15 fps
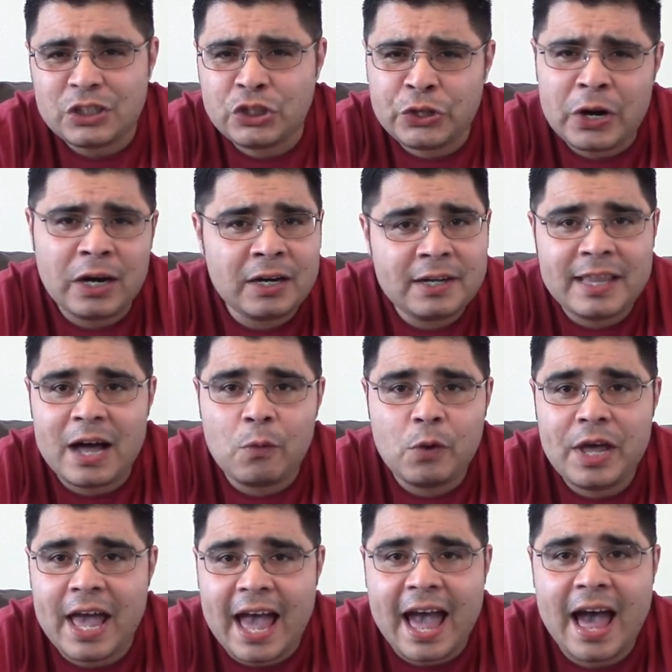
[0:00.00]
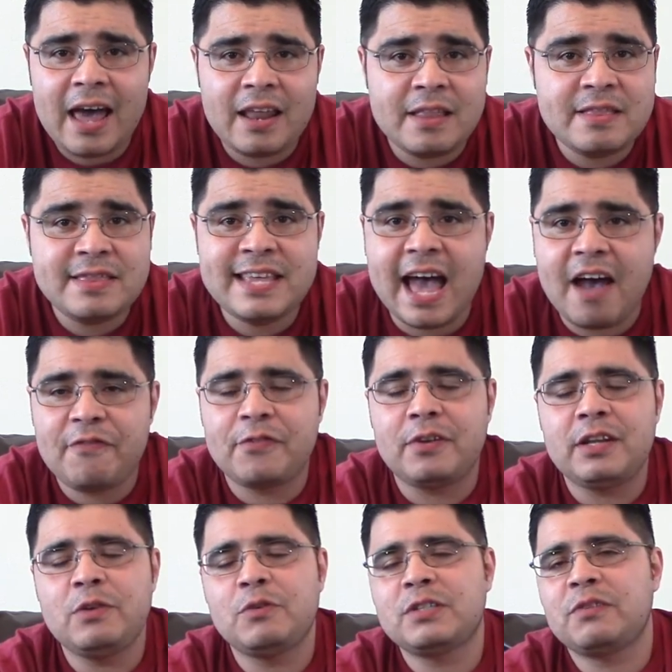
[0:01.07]
trailer that we had and
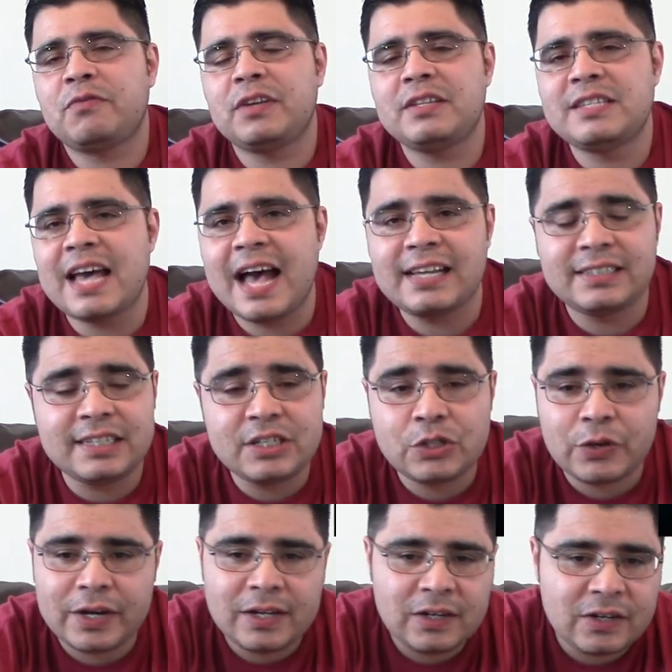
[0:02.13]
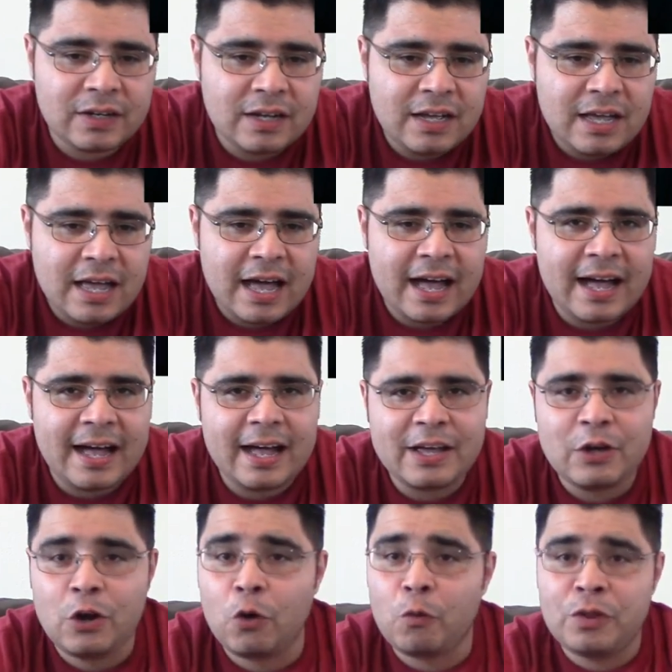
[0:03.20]
definitely was a fantastic trailer uh,
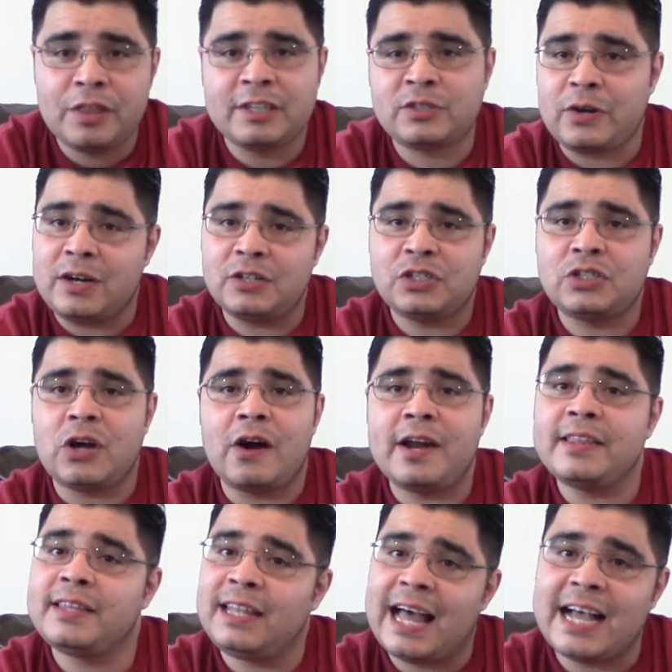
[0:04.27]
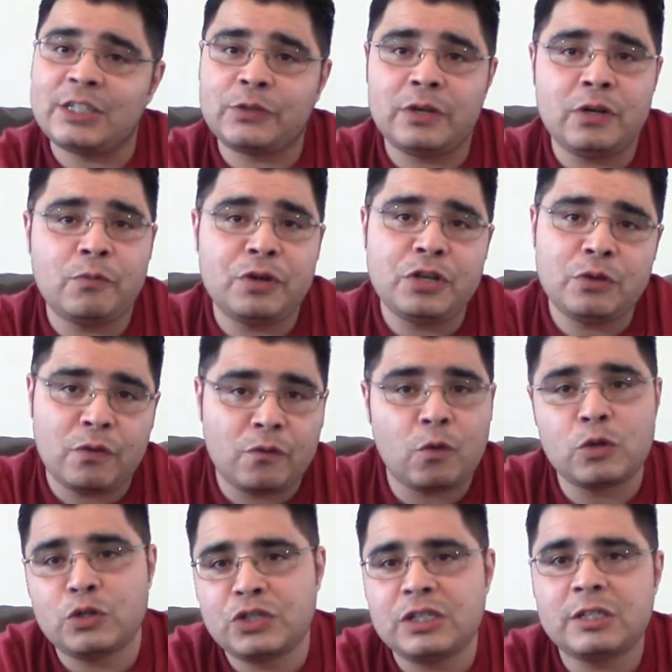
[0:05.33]
you know when the trailer started the last trailer when you of
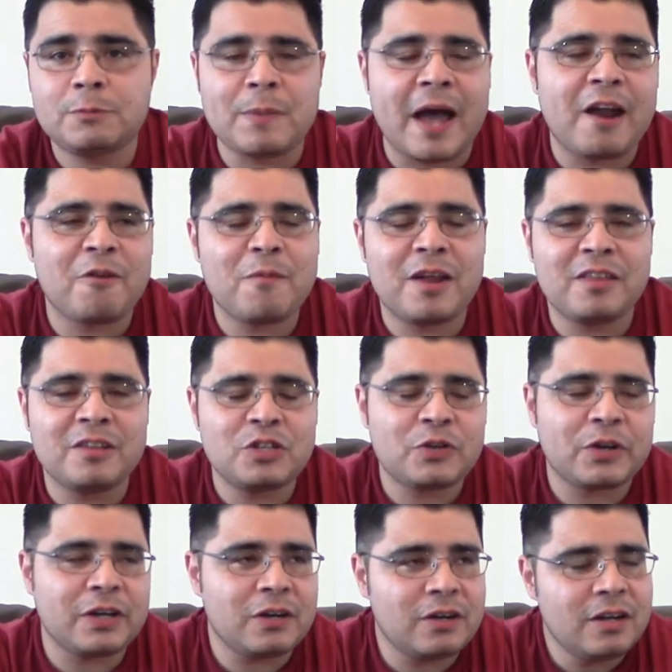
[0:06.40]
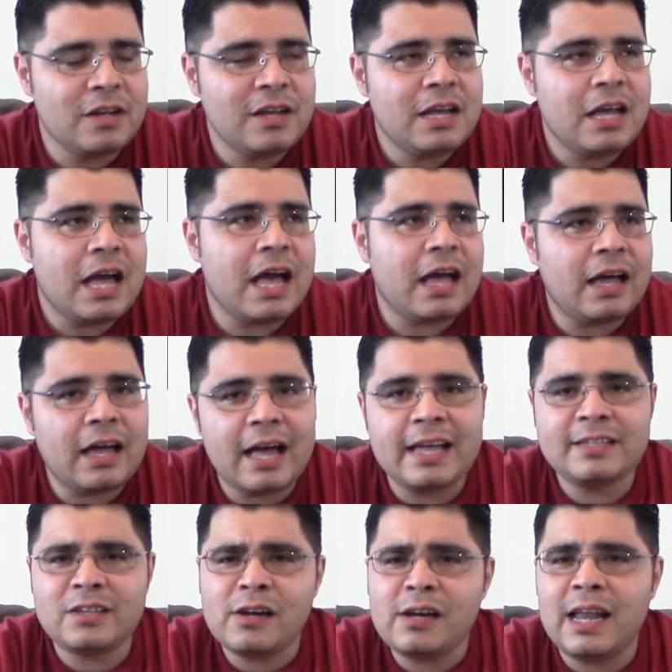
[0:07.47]
course you see spider-man on the trailer uh, I
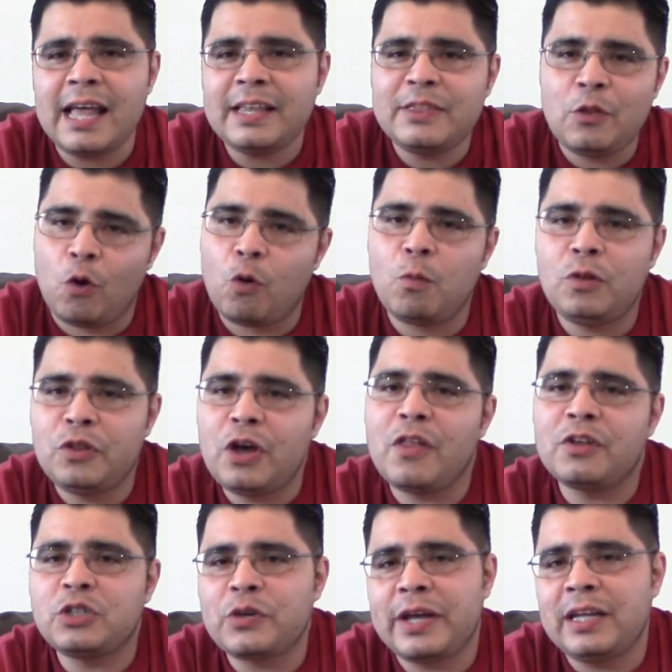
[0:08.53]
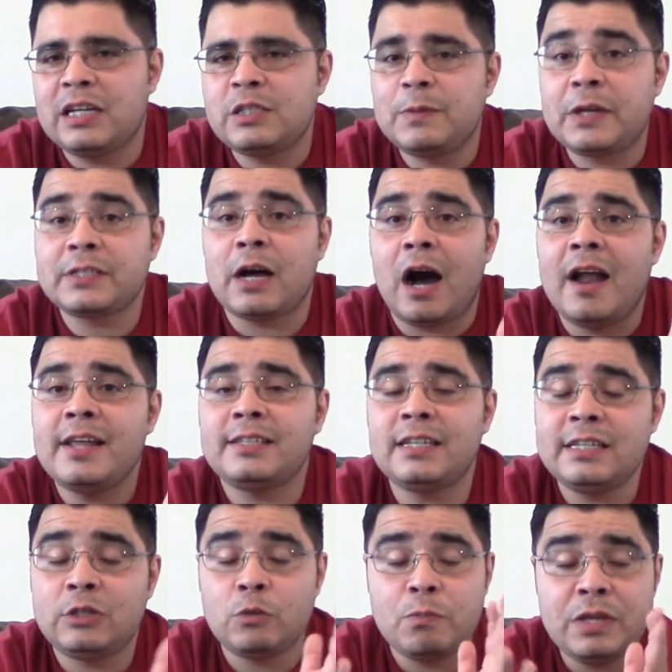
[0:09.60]
started like normal the other trailers because
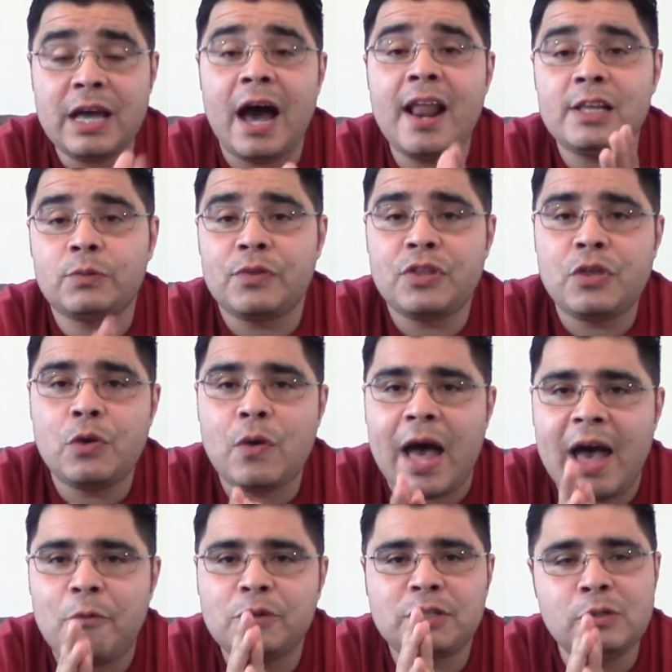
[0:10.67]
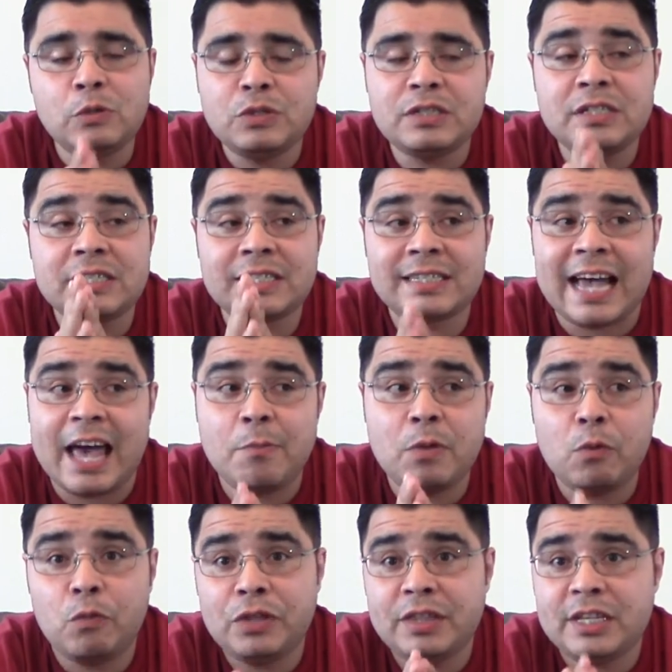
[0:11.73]
honestly to be honest with you I was losing
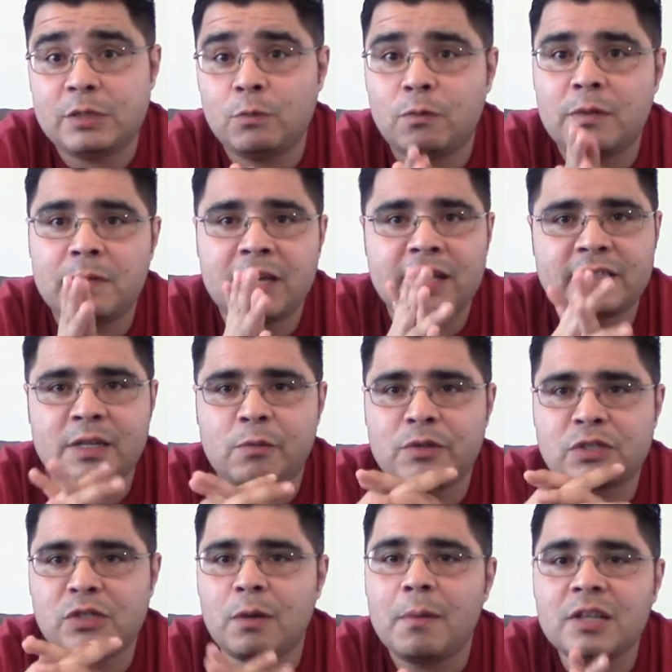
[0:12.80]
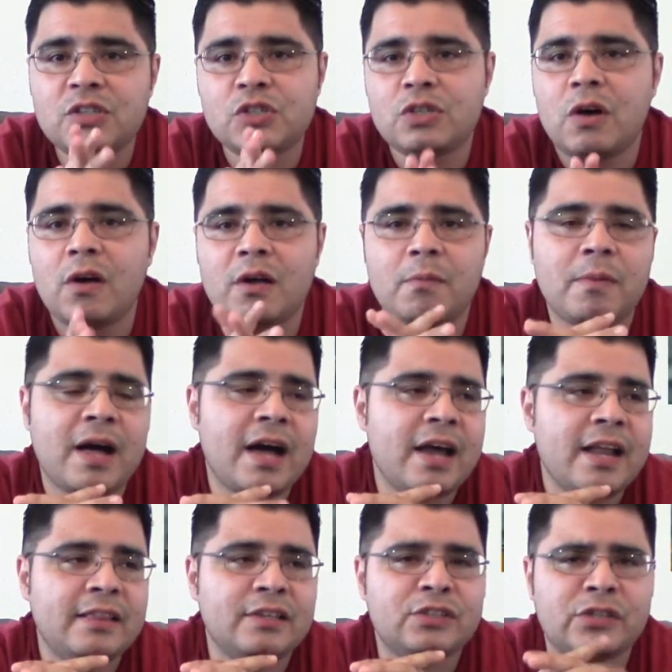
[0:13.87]
excitement with this movie because there was so much talk about
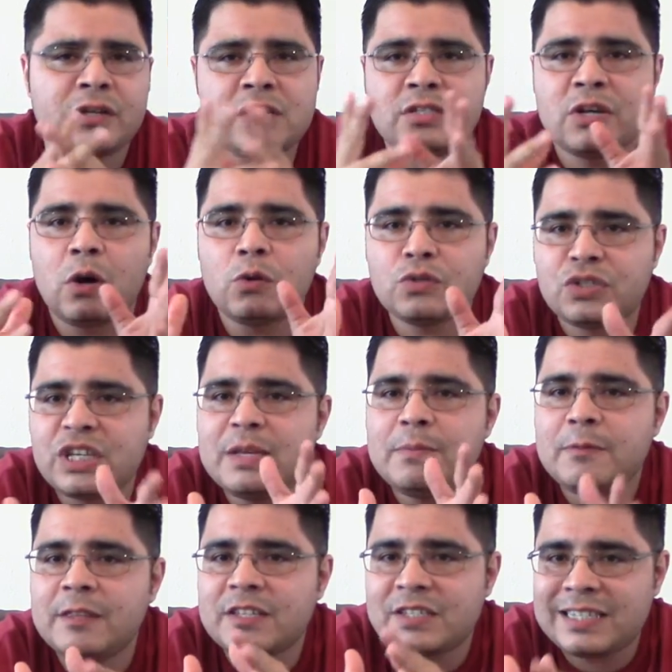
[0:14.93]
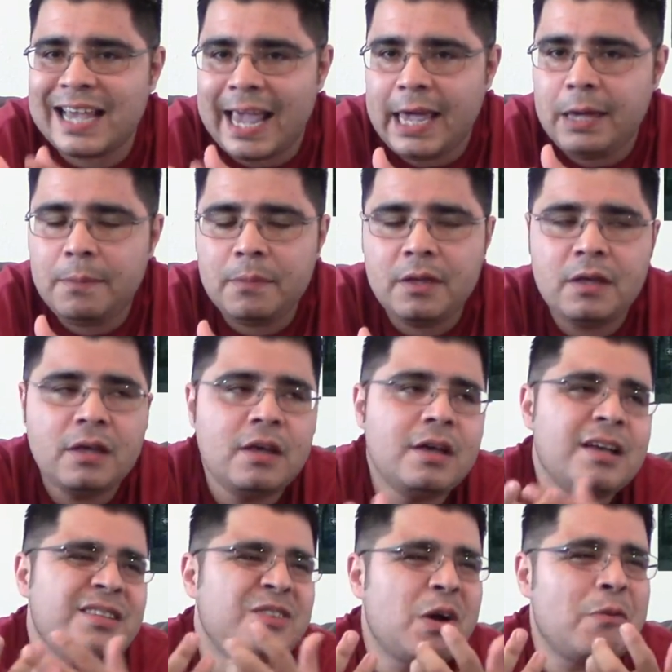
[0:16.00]
it the trailers they all seemed the same
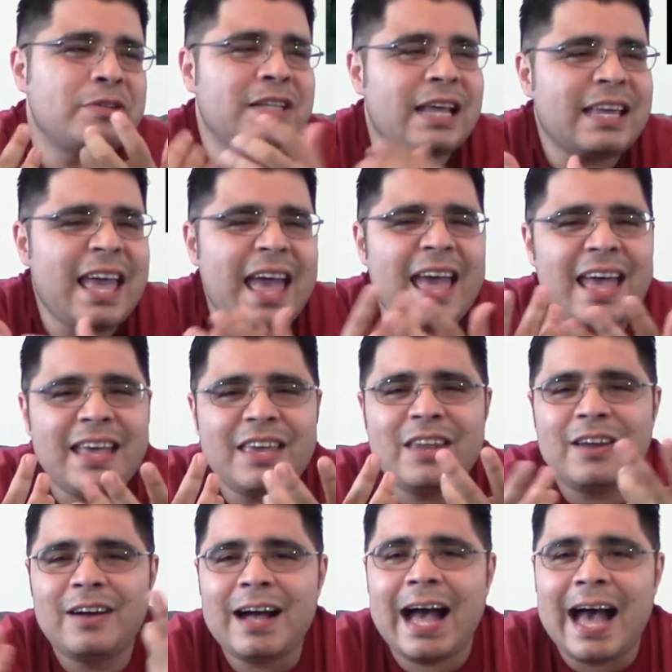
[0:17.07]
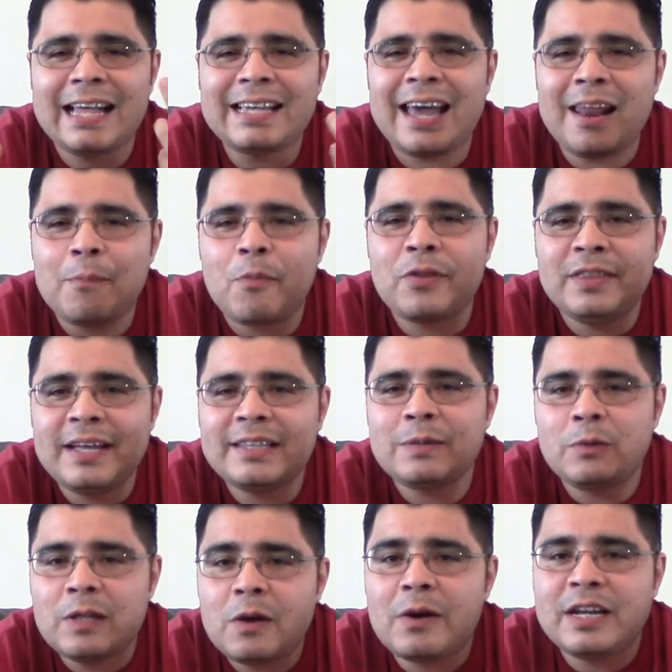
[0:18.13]
so I was like, hey, you know, I kind of
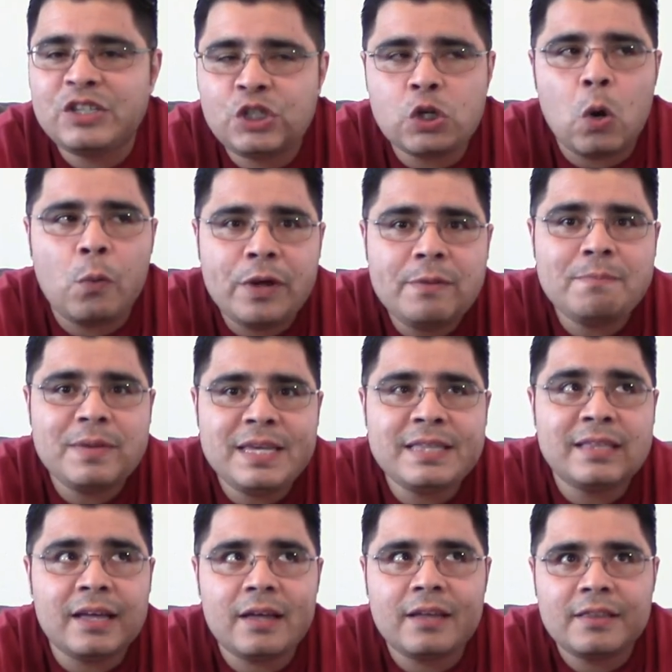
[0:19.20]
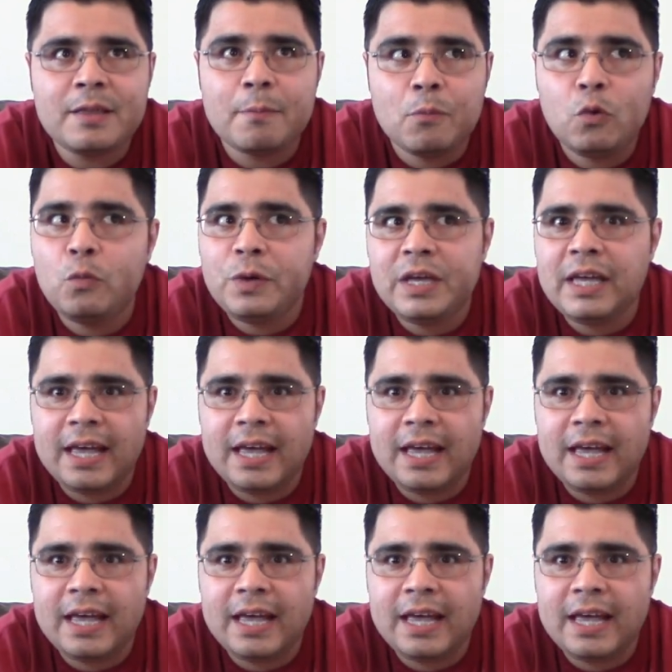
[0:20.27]
predictable. They're already showing me the, the movie